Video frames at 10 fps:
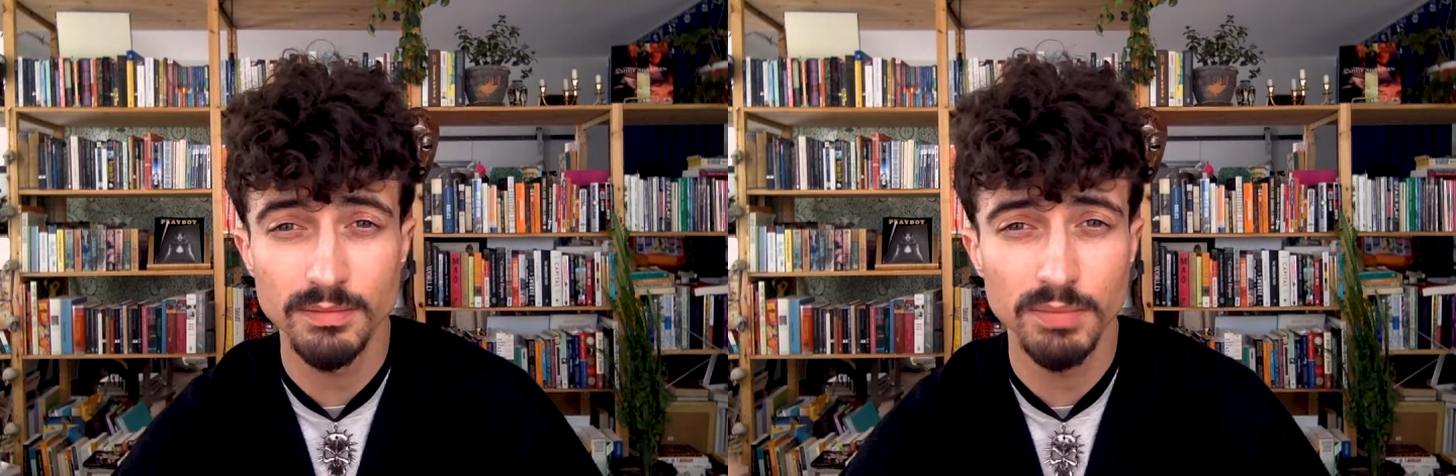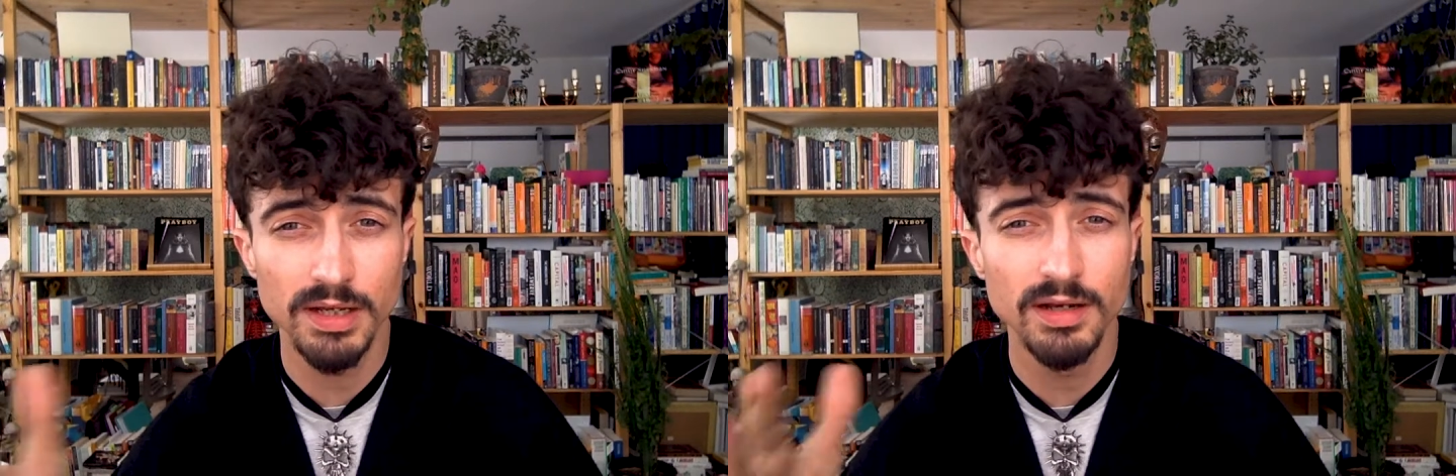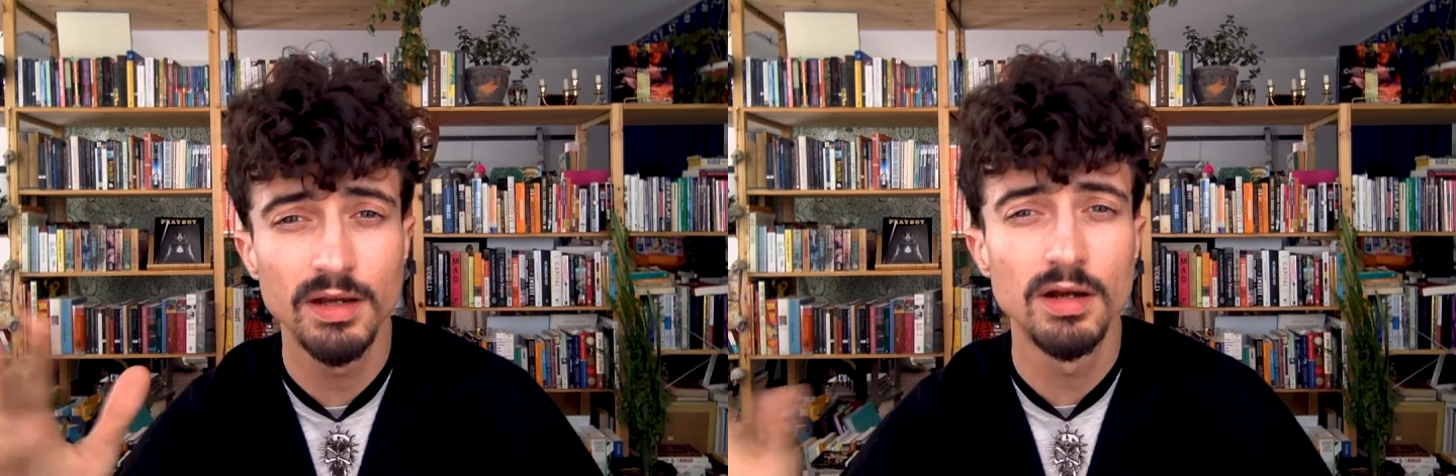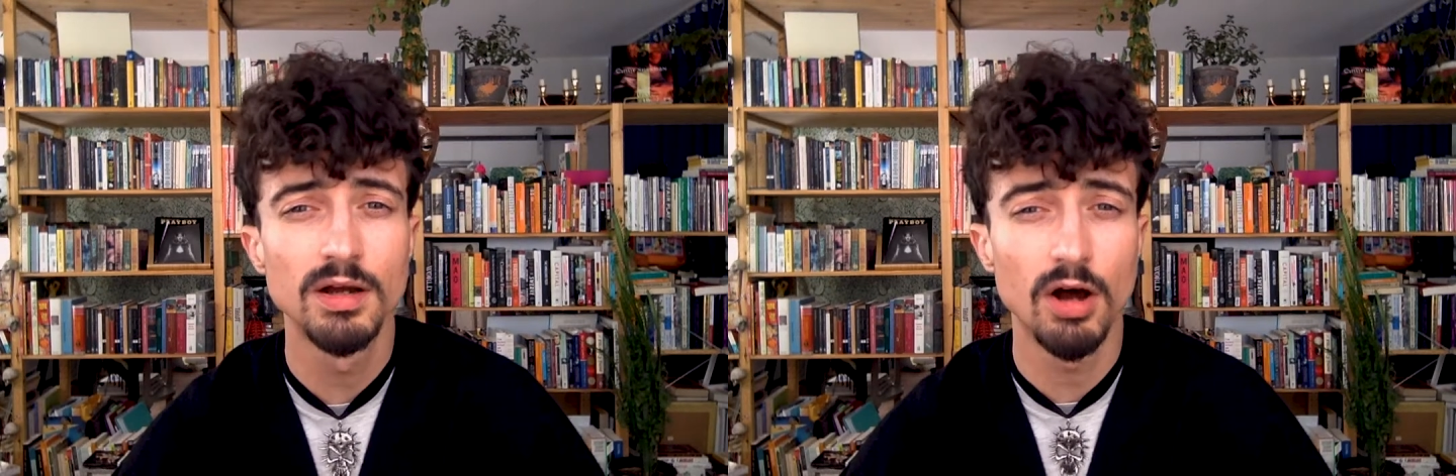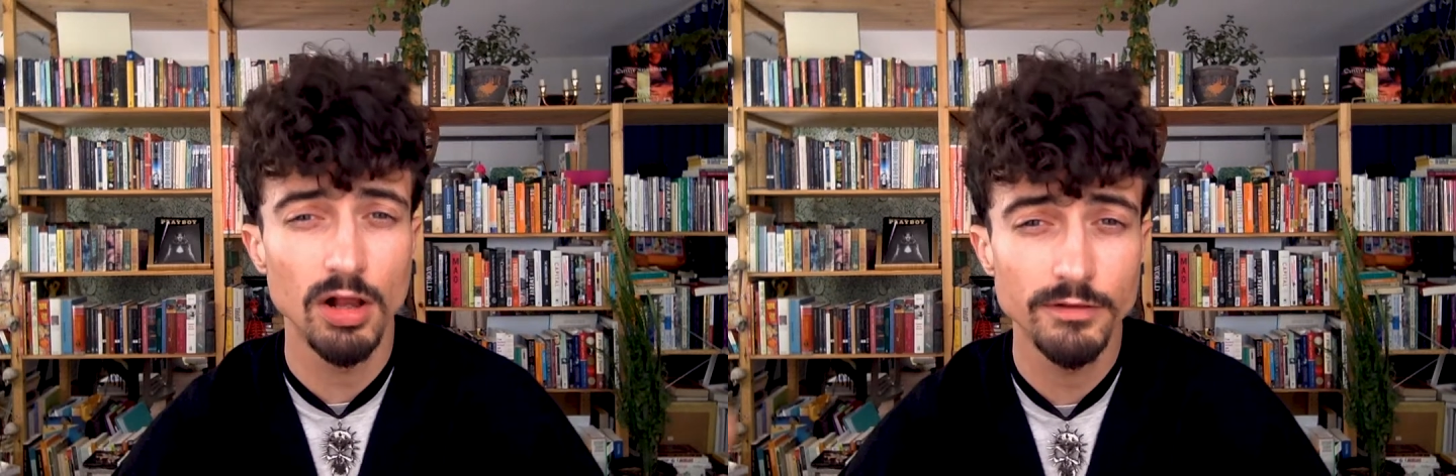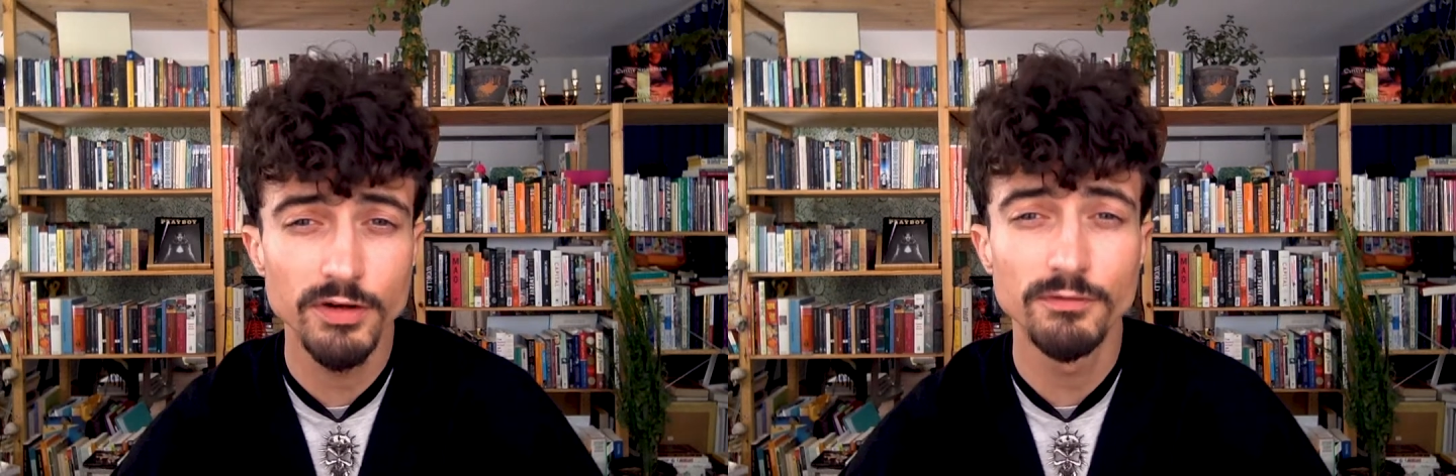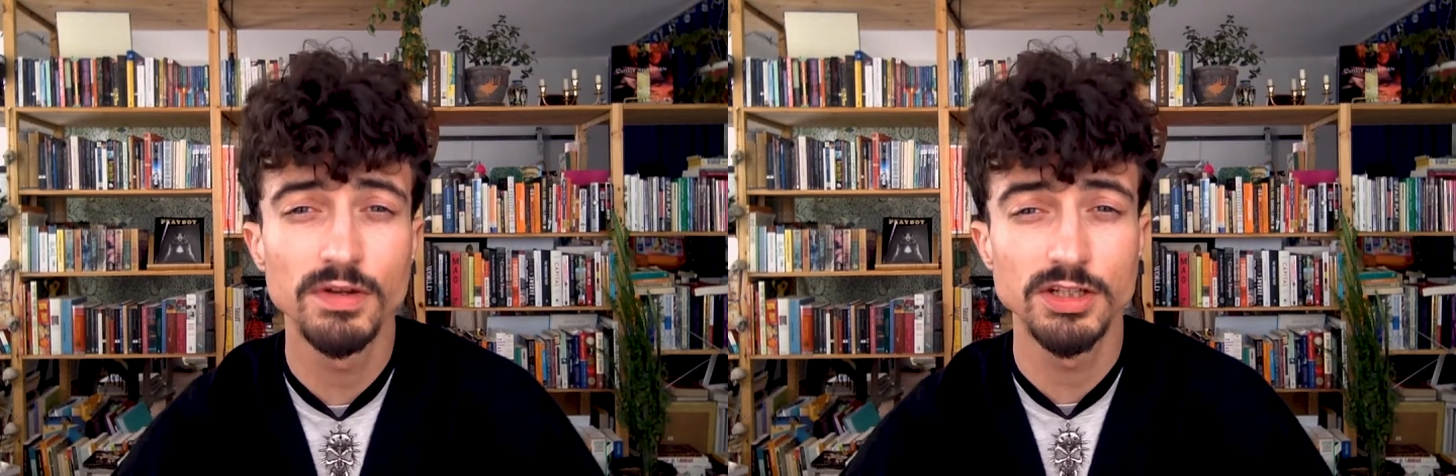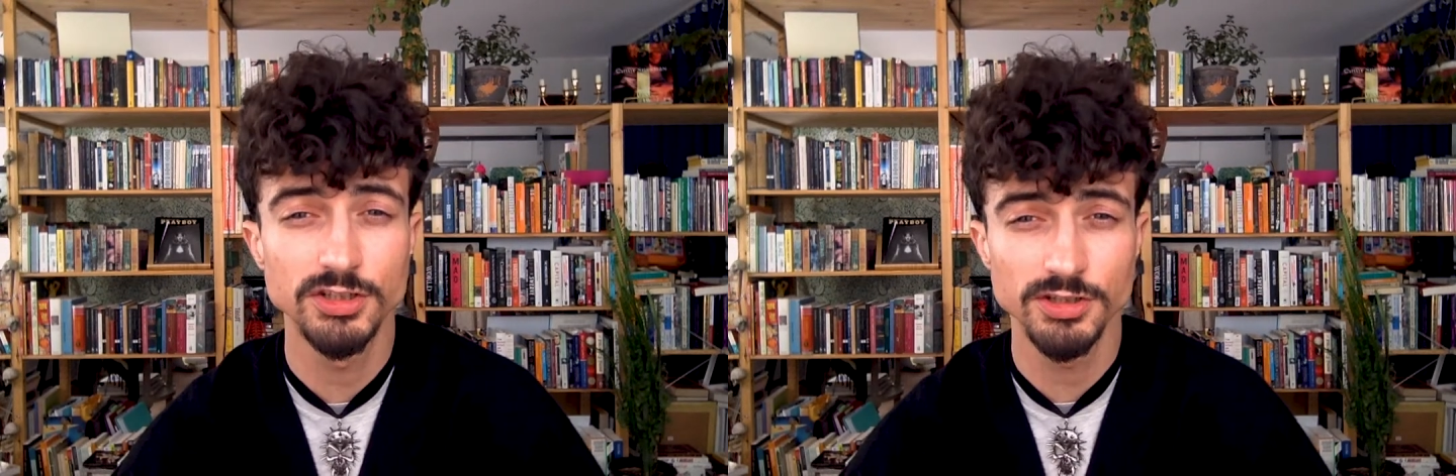but all of her
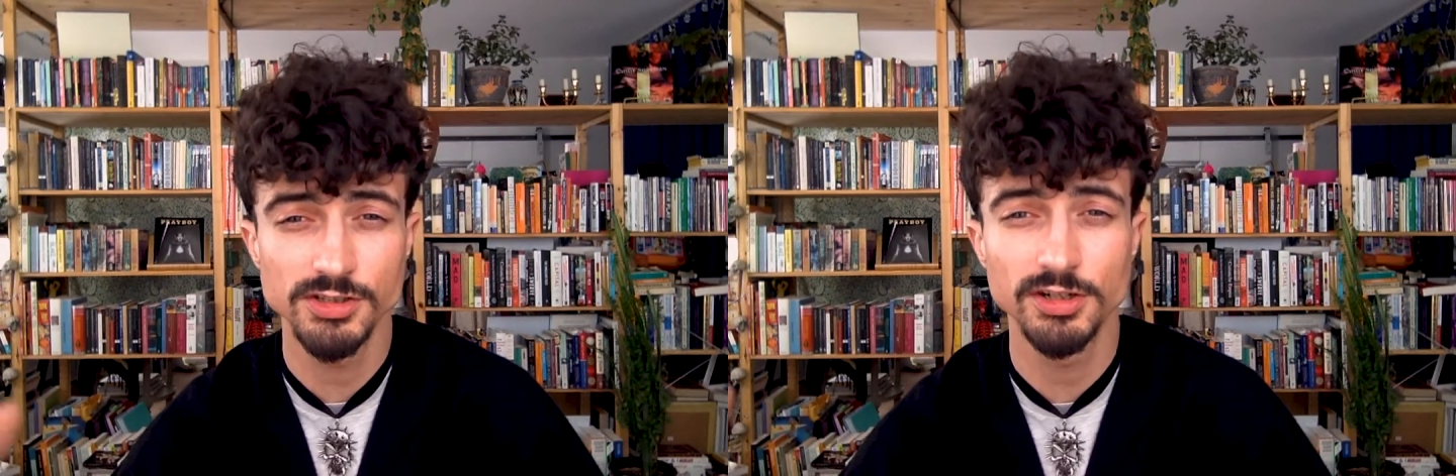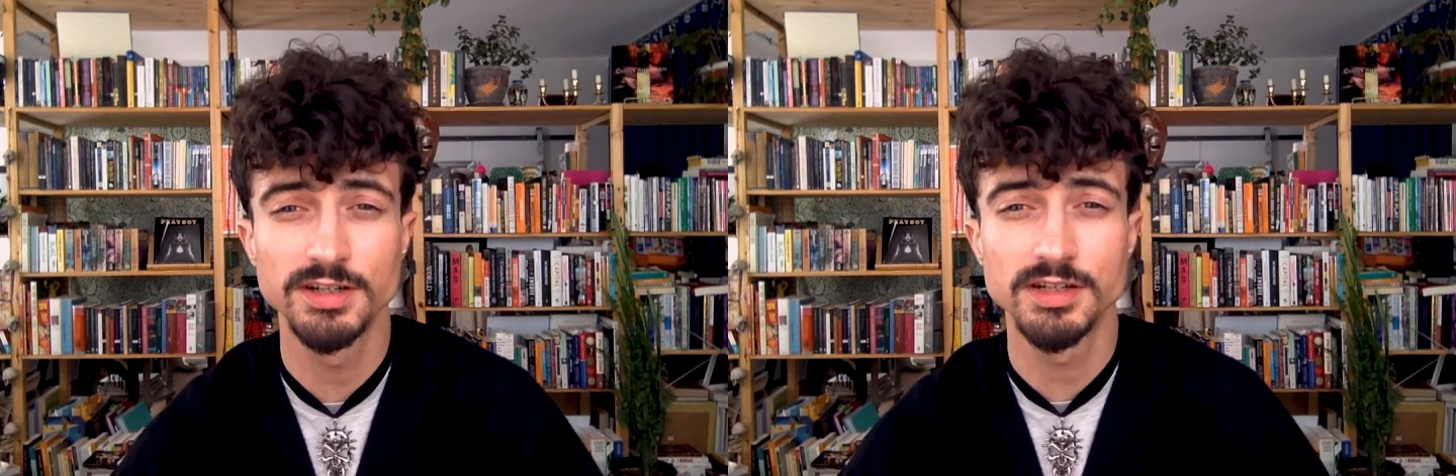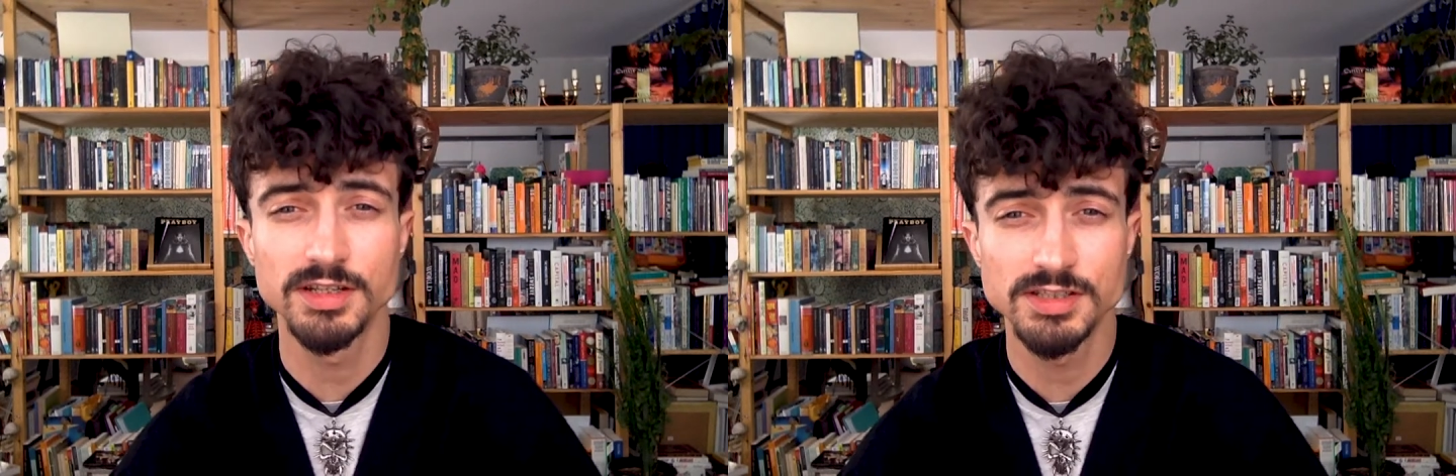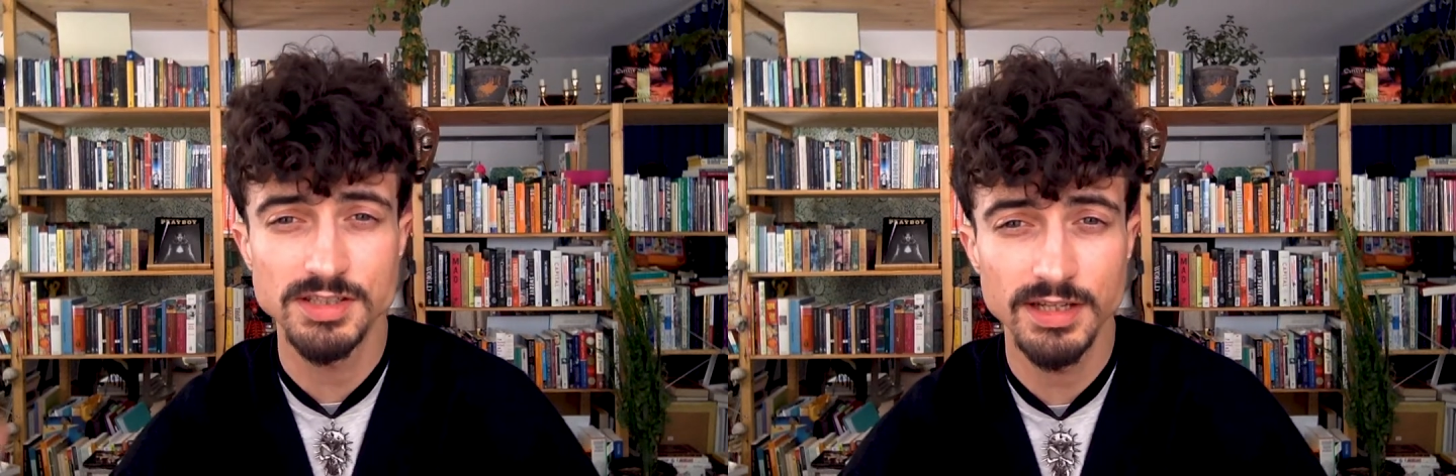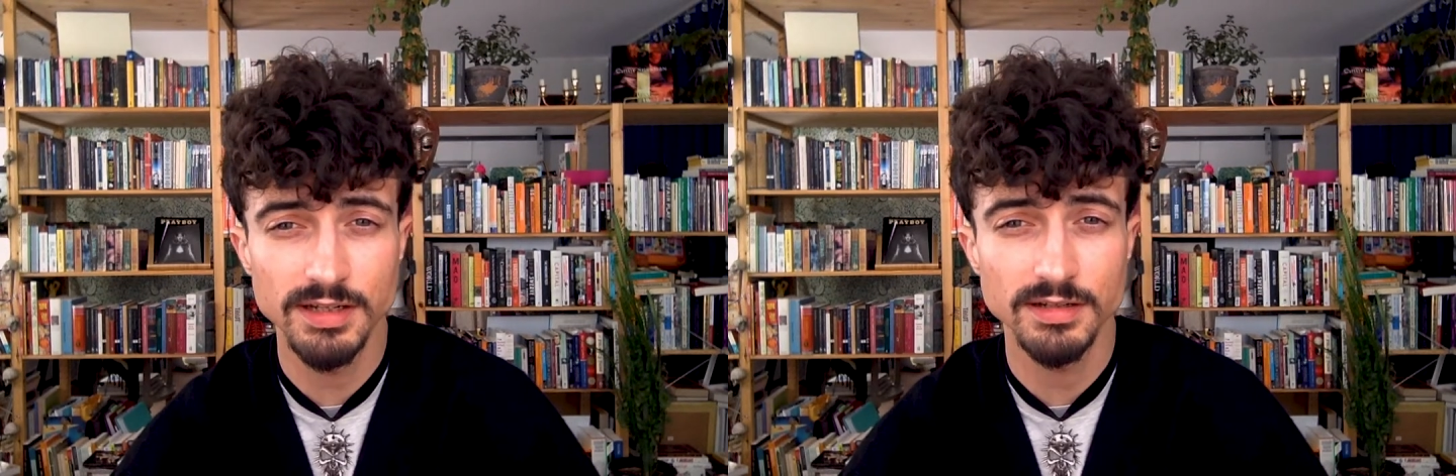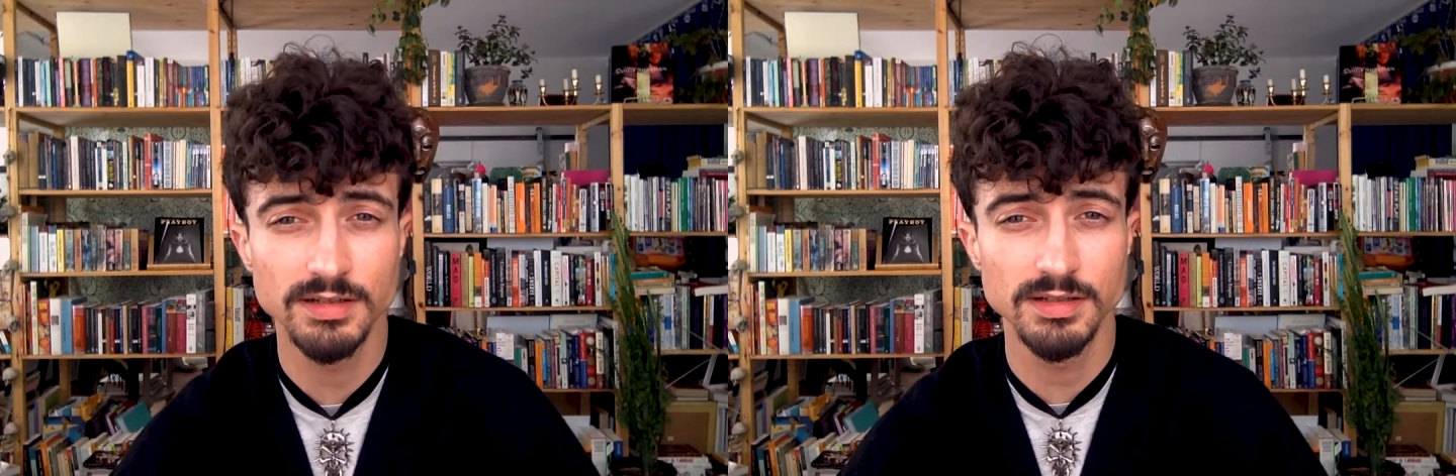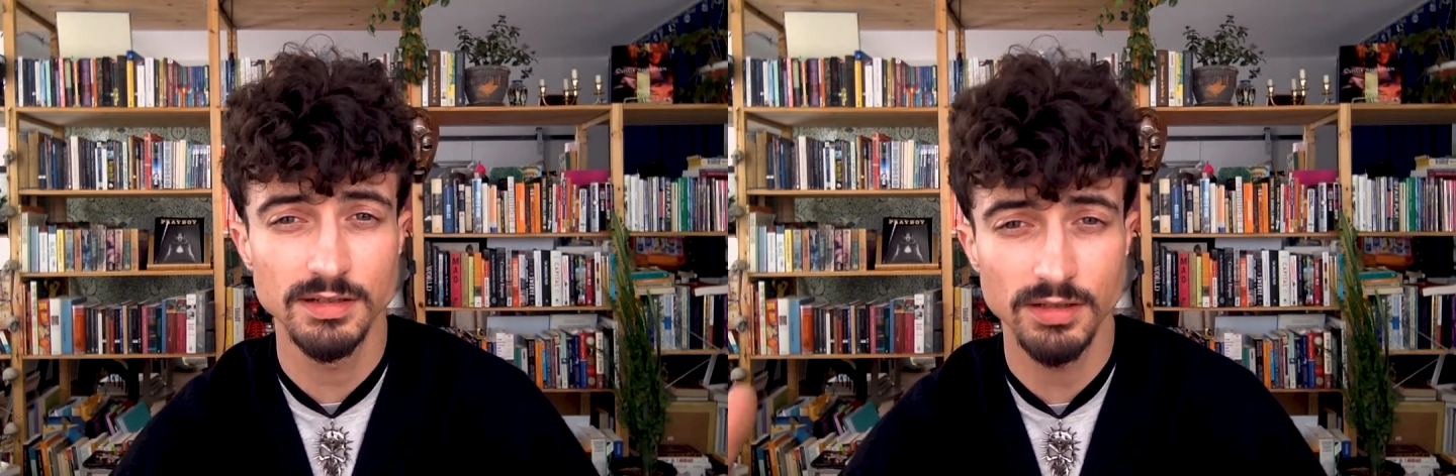features are indistinct, and